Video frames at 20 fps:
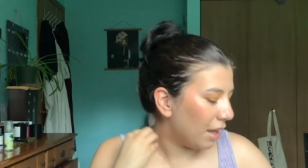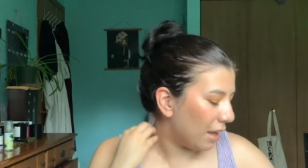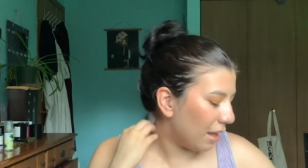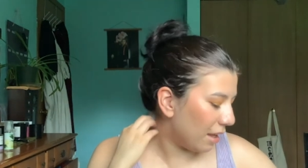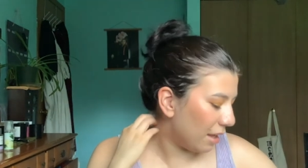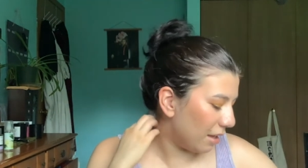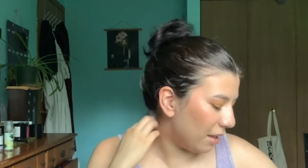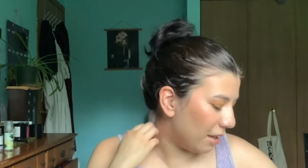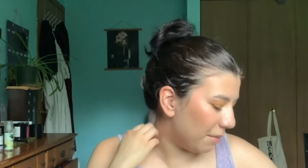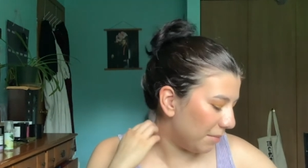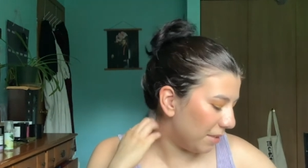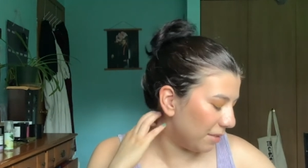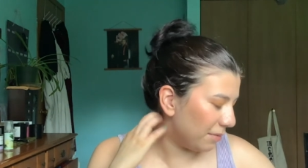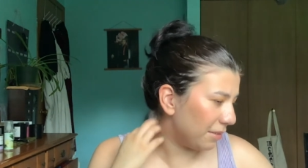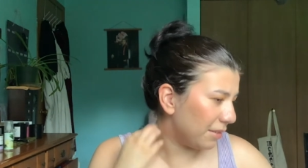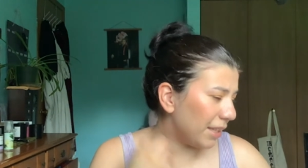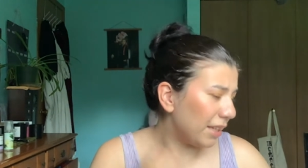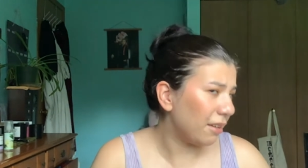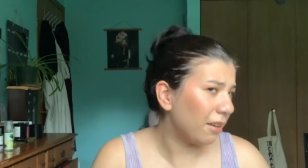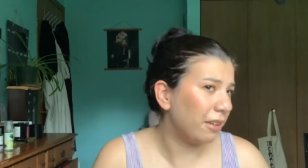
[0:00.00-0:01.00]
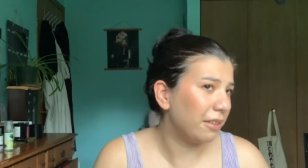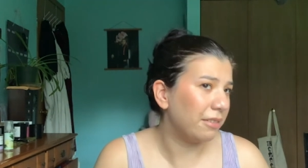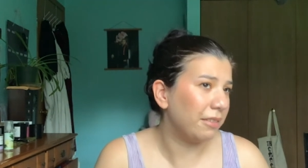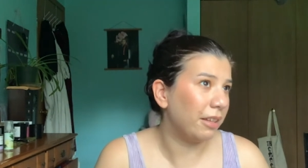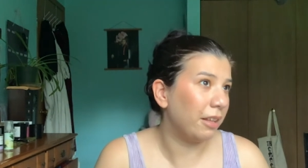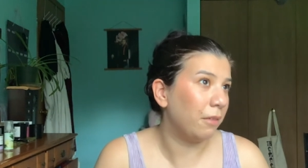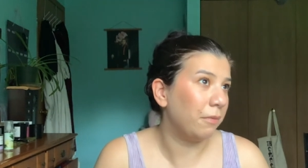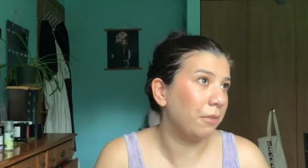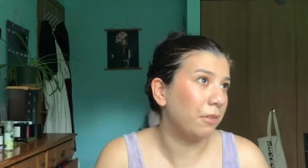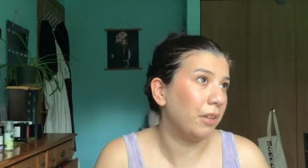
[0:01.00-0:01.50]
Um, this was like on
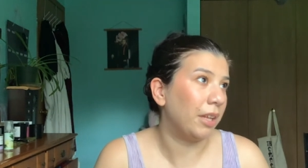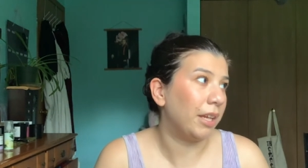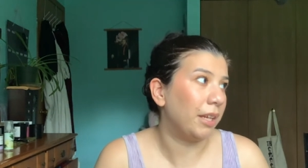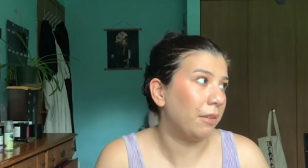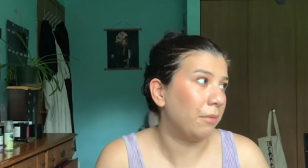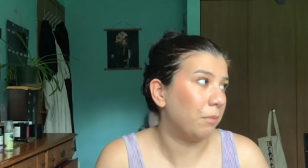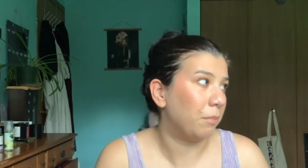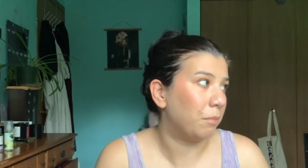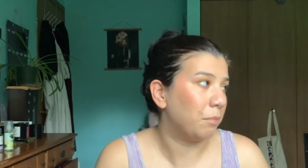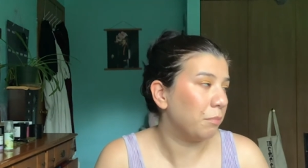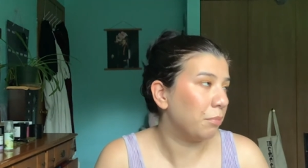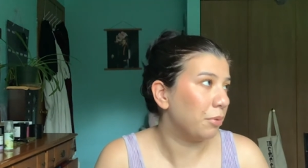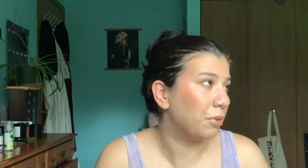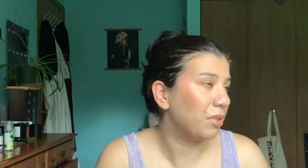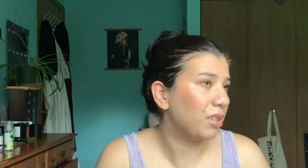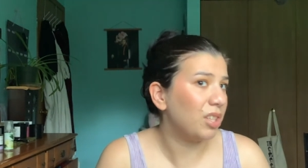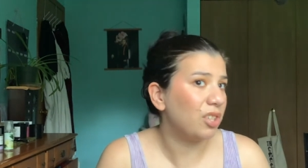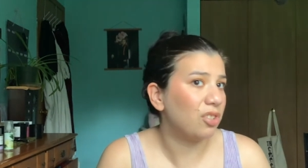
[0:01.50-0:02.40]
sale for like pretty